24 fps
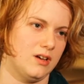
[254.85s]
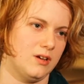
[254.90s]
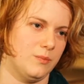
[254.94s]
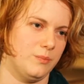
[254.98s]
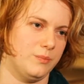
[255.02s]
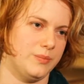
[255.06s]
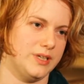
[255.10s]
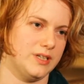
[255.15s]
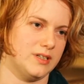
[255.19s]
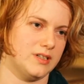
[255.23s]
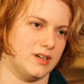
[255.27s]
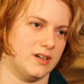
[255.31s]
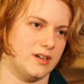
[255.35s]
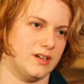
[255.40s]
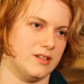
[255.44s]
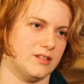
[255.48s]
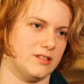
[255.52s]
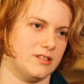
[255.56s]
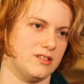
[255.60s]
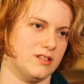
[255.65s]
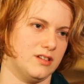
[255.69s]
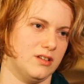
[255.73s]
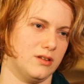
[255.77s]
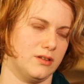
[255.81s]

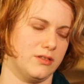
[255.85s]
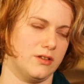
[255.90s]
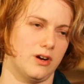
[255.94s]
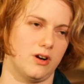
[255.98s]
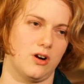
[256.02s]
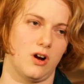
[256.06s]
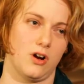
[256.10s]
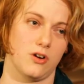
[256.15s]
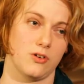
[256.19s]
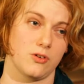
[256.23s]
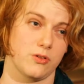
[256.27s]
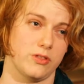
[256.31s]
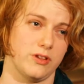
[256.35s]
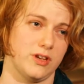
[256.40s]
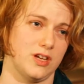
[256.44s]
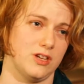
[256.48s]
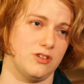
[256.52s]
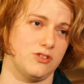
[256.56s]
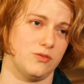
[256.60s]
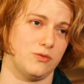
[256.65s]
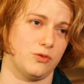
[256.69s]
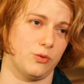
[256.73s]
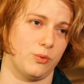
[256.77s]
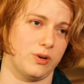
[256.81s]
because either they're under the
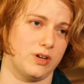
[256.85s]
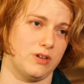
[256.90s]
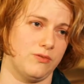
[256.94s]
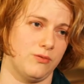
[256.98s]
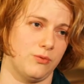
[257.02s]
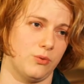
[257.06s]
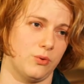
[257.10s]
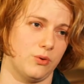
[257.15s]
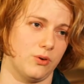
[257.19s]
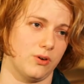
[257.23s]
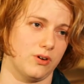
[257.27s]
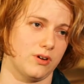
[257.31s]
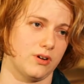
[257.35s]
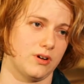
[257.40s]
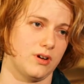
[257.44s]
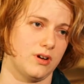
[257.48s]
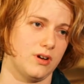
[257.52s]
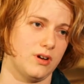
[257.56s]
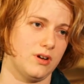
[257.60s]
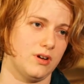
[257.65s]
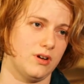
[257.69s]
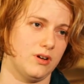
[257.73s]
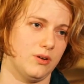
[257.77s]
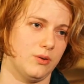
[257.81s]
age of 24
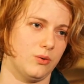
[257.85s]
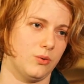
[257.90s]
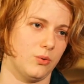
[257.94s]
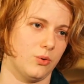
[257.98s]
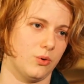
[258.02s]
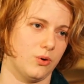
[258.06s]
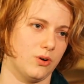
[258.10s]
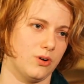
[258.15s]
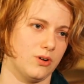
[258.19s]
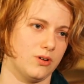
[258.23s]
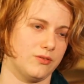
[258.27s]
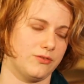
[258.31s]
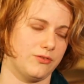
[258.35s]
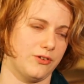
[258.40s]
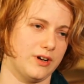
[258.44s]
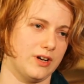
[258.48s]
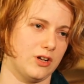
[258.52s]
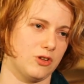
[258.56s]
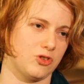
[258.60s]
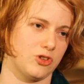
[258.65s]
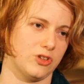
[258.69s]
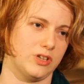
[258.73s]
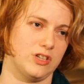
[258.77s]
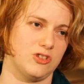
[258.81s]
or
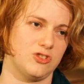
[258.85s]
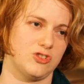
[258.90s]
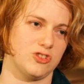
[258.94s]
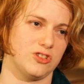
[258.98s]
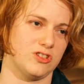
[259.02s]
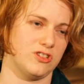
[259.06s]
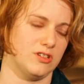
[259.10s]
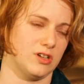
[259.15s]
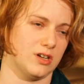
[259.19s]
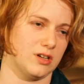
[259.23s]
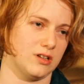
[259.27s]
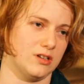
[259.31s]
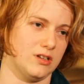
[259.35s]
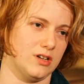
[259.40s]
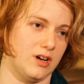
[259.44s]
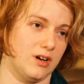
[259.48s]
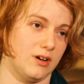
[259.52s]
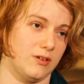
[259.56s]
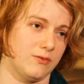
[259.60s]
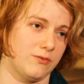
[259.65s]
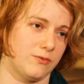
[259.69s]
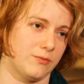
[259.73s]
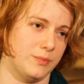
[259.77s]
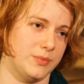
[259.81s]
financial aid's just not
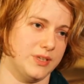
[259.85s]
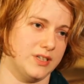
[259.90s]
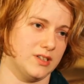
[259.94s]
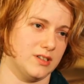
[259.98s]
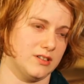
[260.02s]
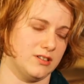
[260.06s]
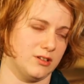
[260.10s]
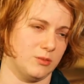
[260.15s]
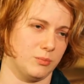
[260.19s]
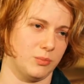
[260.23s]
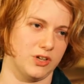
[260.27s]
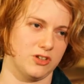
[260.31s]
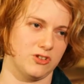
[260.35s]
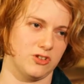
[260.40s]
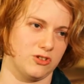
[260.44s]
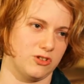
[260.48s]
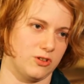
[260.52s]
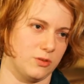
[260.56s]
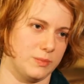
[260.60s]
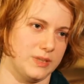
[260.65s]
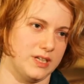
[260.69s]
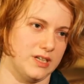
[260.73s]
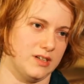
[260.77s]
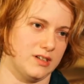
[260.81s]
enough because the budgets
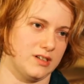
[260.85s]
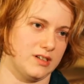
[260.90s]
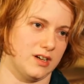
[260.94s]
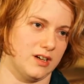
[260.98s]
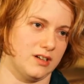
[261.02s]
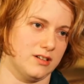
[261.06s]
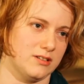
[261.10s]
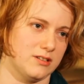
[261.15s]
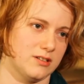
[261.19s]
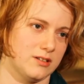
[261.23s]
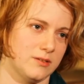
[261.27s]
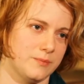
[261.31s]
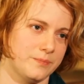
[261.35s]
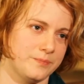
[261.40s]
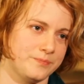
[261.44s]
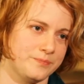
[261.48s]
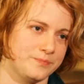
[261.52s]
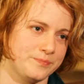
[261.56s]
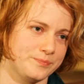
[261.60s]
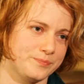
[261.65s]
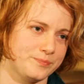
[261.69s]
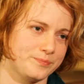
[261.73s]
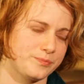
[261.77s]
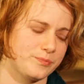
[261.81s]
are being cut.
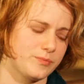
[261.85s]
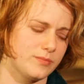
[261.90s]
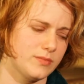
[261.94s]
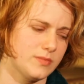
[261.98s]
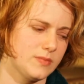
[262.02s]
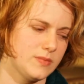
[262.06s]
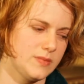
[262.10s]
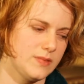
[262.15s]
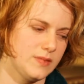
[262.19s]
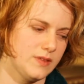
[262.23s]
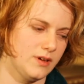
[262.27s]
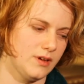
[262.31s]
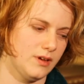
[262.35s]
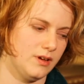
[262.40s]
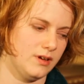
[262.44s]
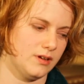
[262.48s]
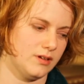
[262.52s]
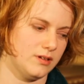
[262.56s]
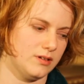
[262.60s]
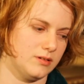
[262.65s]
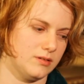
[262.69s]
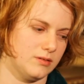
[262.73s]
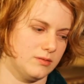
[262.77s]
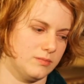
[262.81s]

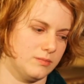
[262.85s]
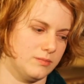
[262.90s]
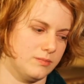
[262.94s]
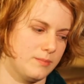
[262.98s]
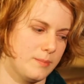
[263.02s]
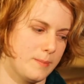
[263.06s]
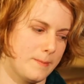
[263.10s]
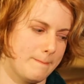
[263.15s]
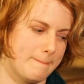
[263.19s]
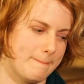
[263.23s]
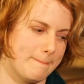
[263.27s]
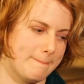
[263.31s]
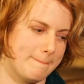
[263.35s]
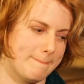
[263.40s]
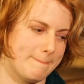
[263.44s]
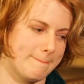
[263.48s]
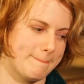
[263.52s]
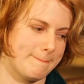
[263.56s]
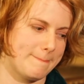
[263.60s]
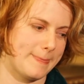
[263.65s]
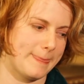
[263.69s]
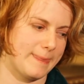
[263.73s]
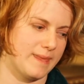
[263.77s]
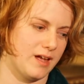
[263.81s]

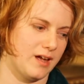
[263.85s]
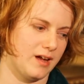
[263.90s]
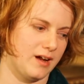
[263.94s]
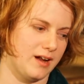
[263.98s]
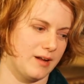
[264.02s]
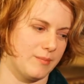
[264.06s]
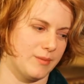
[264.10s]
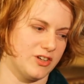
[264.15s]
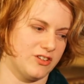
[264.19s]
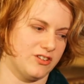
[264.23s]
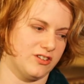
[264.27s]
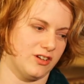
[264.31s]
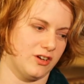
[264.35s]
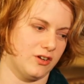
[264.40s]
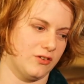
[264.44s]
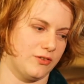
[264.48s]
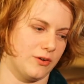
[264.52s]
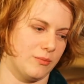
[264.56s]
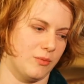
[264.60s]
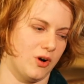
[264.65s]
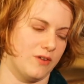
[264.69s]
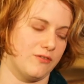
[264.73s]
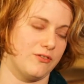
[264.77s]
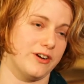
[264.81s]
I myself
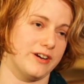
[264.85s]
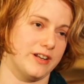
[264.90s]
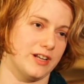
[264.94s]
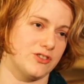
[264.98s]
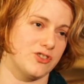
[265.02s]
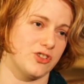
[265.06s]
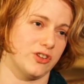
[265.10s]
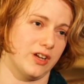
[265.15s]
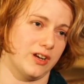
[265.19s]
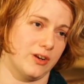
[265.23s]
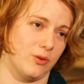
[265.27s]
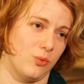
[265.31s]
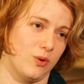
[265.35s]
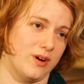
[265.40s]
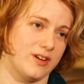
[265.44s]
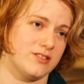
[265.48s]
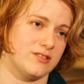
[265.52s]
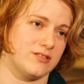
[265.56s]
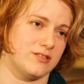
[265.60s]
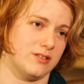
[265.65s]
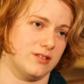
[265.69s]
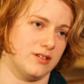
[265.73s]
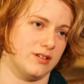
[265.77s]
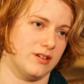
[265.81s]
am on financial aid at
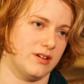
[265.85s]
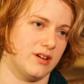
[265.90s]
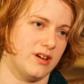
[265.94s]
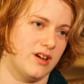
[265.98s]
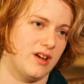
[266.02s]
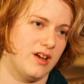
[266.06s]
Western,